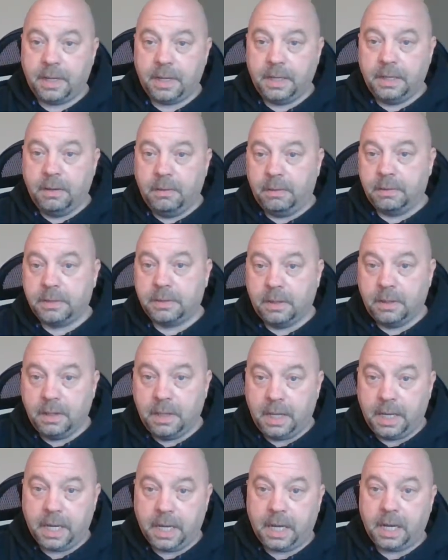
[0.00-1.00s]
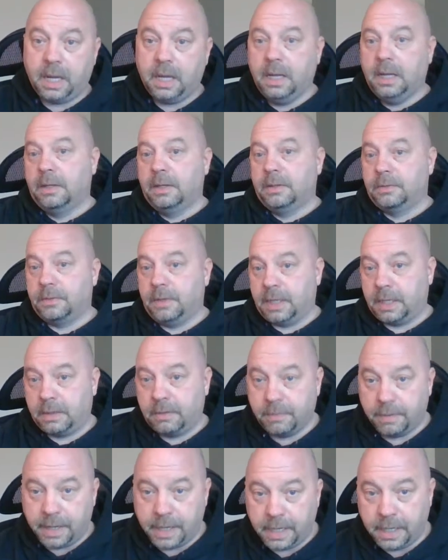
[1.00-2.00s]
I know what they'll like, so I
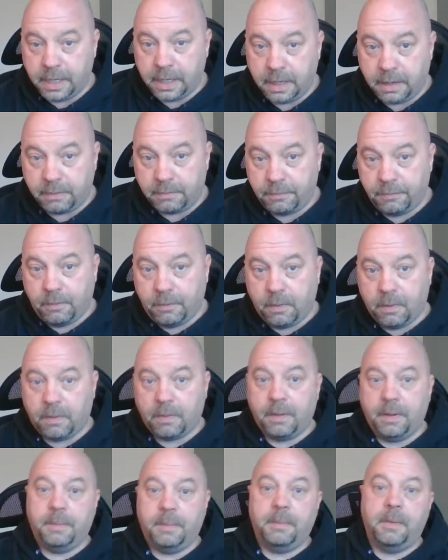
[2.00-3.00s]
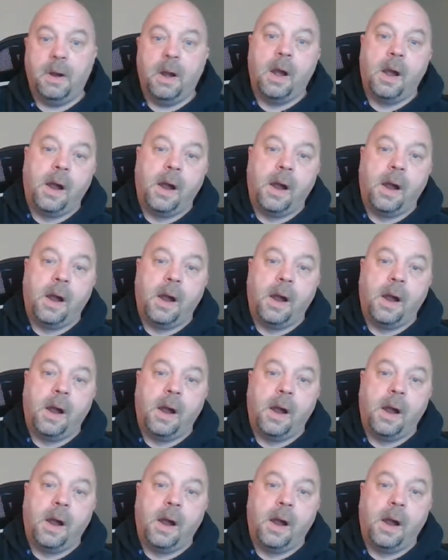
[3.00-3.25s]
created it for them,